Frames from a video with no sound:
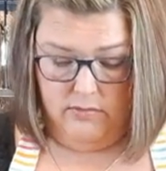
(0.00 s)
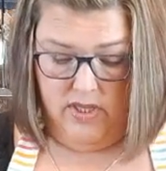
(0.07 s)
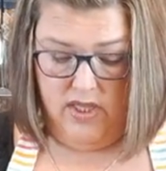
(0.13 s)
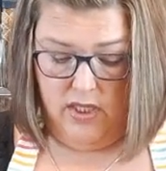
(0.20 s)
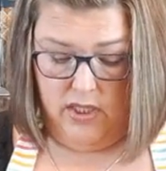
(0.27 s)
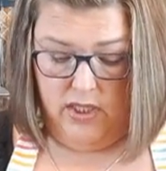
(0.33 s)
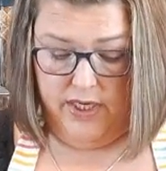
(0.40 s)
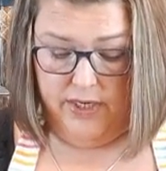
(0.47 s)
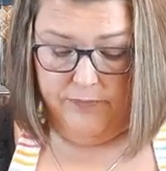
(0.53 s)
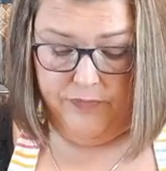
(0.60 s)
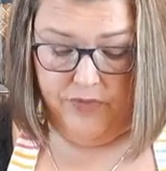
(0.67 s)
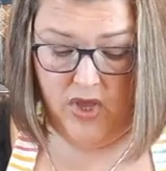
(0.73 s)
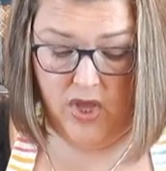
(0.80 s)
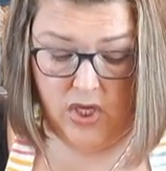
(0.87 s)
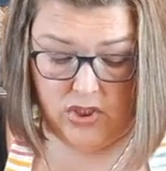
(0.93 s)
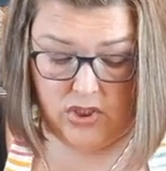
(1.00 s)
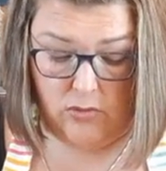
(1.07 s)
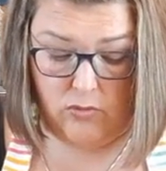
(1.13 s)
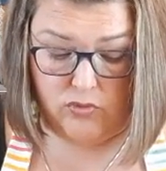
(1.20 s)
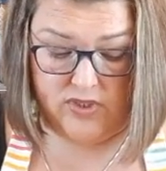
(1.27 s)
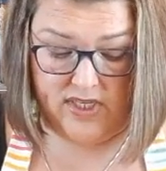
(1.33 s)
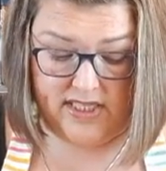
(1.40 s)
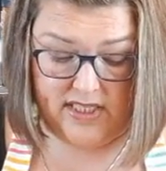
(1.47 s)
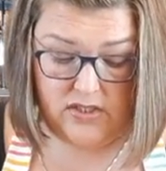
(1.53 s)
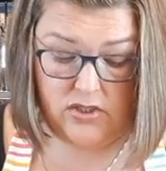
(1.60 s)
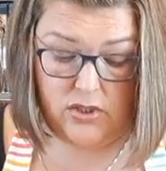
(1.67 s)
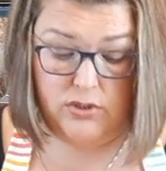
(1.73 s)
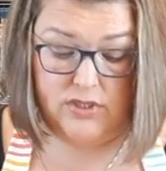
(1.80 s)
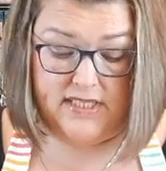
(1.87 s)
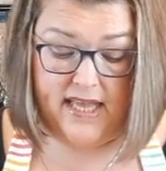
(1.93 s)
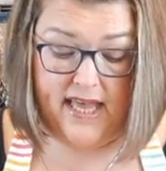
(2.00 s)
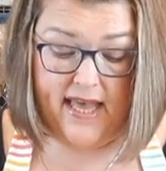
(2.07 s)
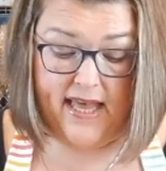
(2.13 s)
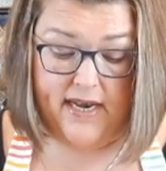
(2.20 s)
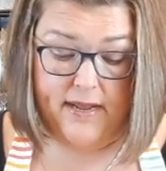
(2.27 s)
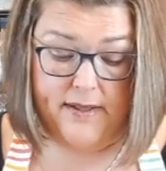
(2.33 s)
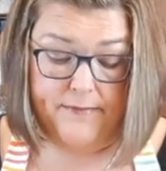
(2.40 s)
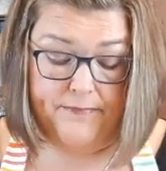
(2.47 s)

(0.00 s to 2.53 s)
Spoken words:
in the clear. So I'm going to set this to the side.